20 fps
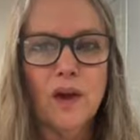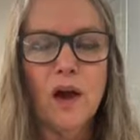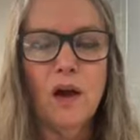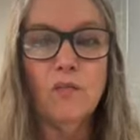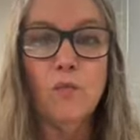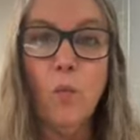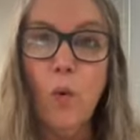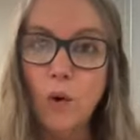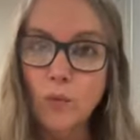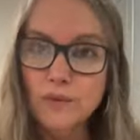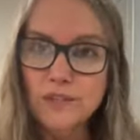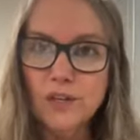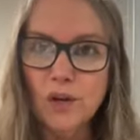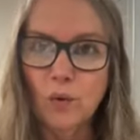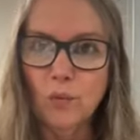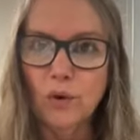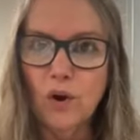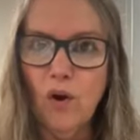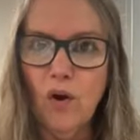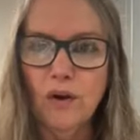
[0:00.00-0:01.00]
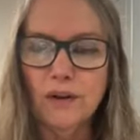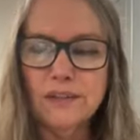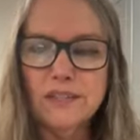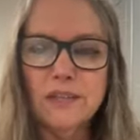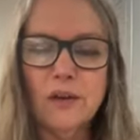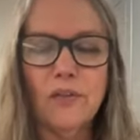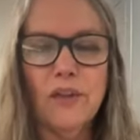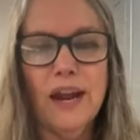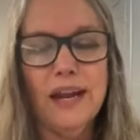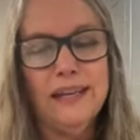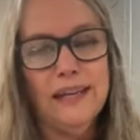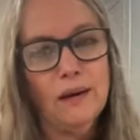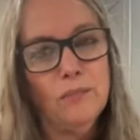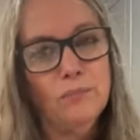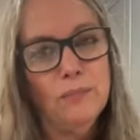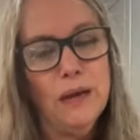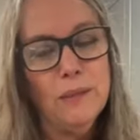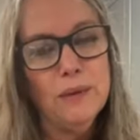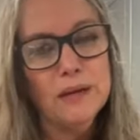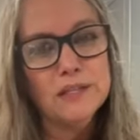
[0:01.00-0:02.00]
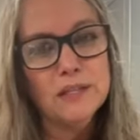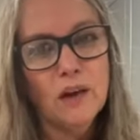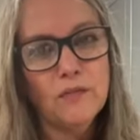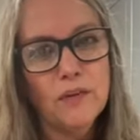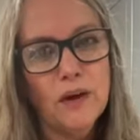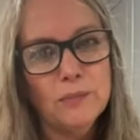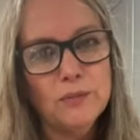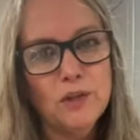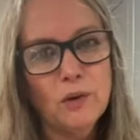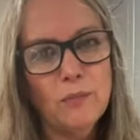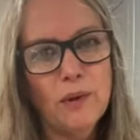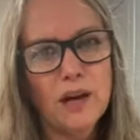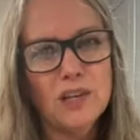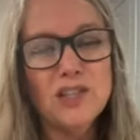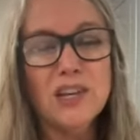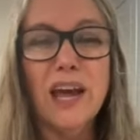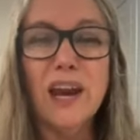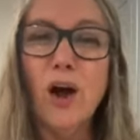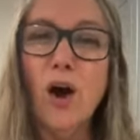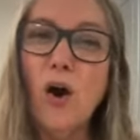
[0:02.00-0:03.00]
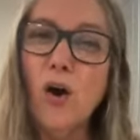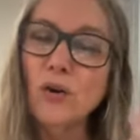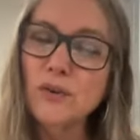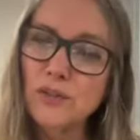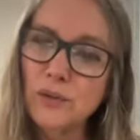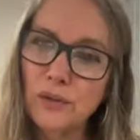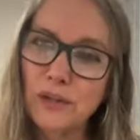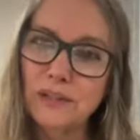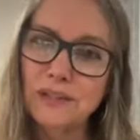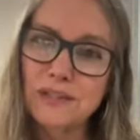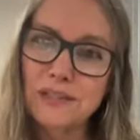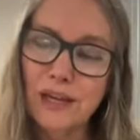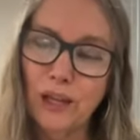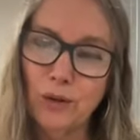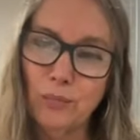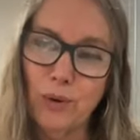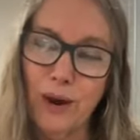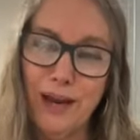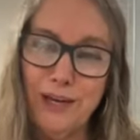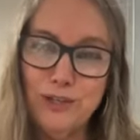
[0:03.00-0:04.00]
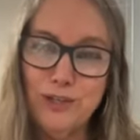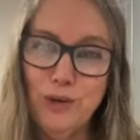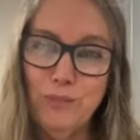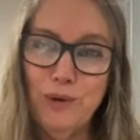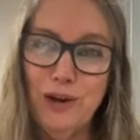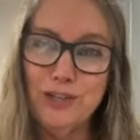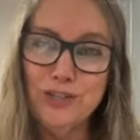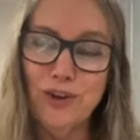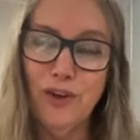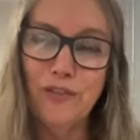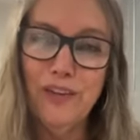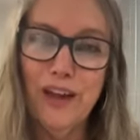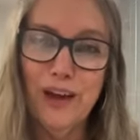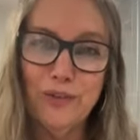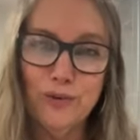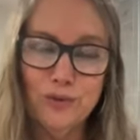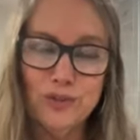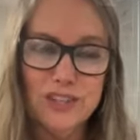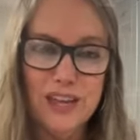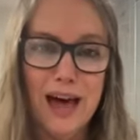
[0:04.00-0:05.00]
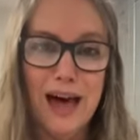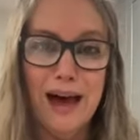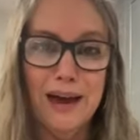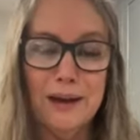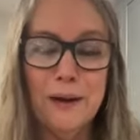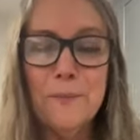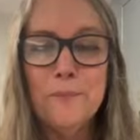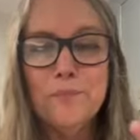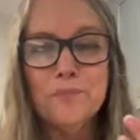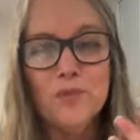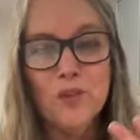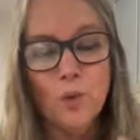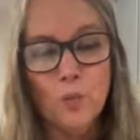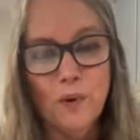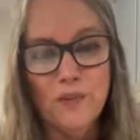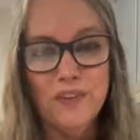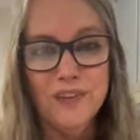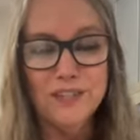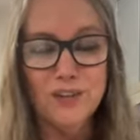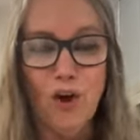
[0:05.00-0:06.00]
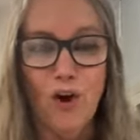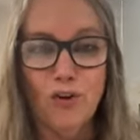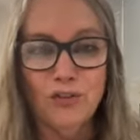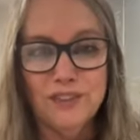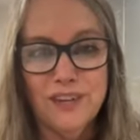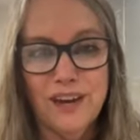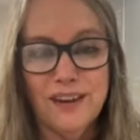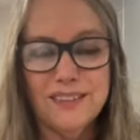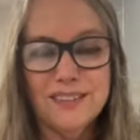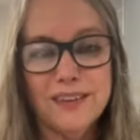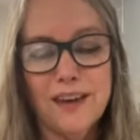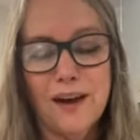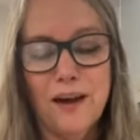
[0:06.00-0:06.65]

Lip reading: of what was going on so that I didn't beat myself up too much. And I also didn't celebrate too much on the other side when this all does,